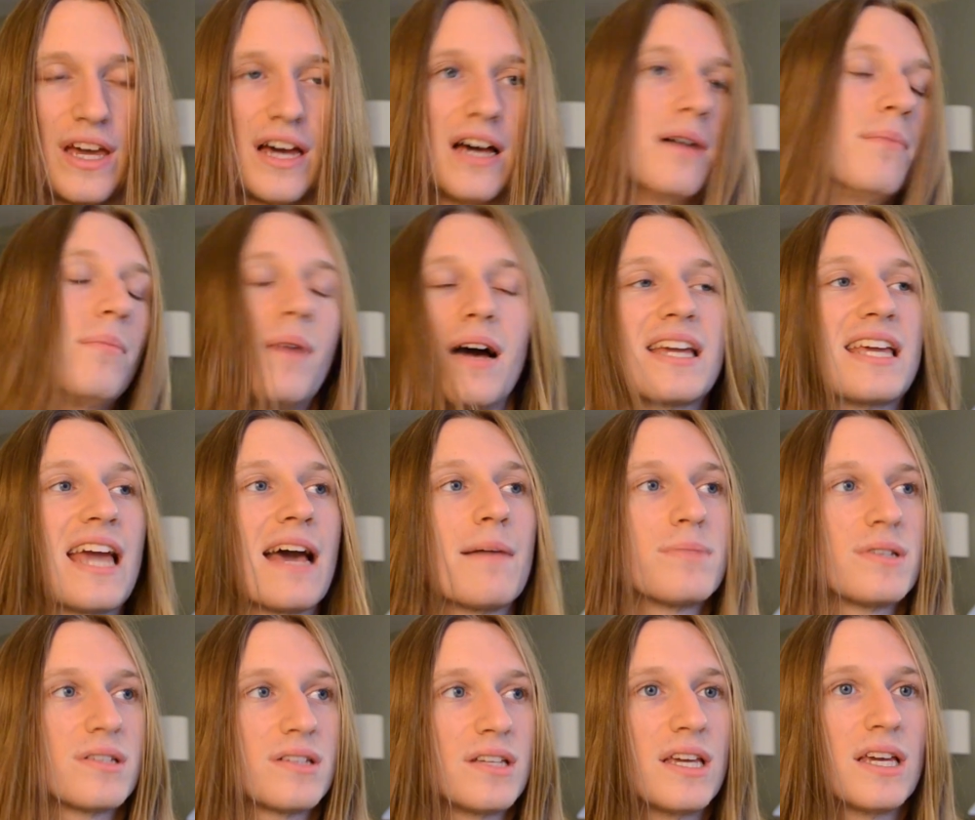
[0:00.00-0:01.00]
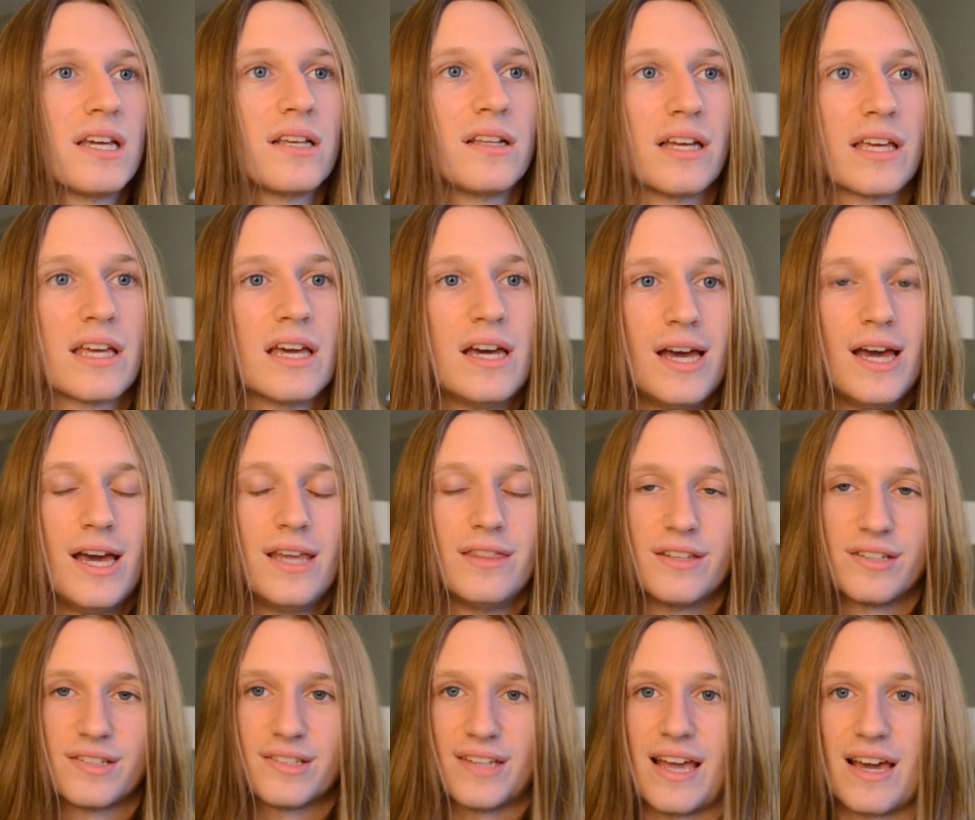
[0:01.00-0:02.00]
I kept seeing, like,
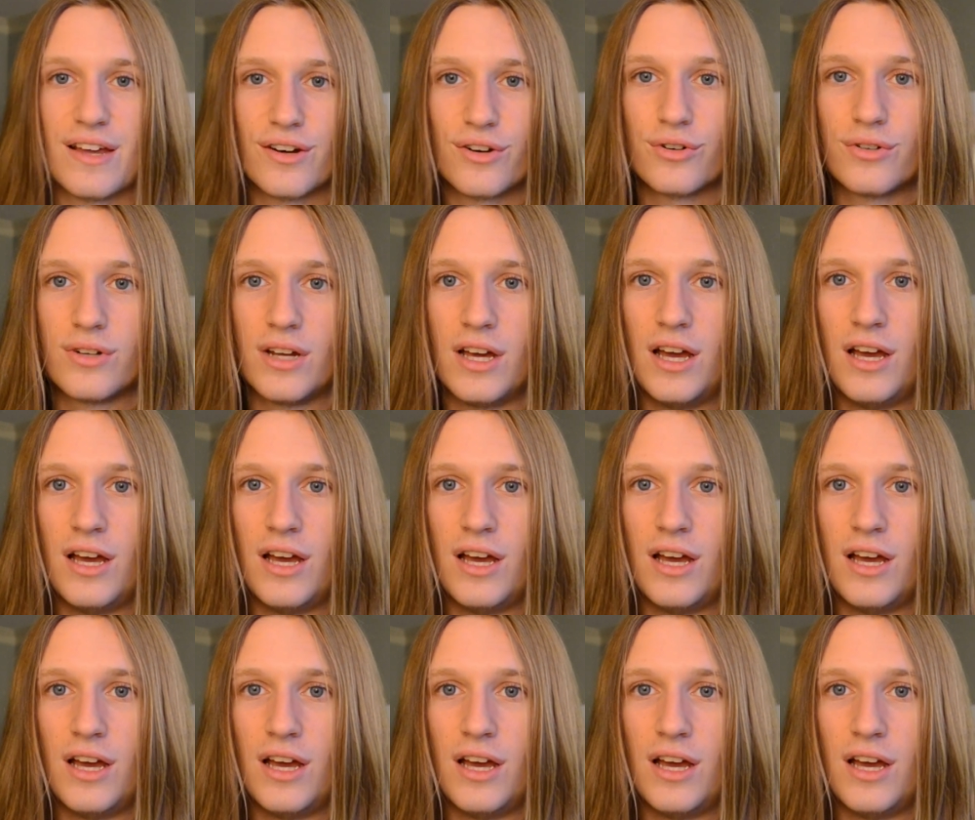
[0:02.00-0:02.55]
the standard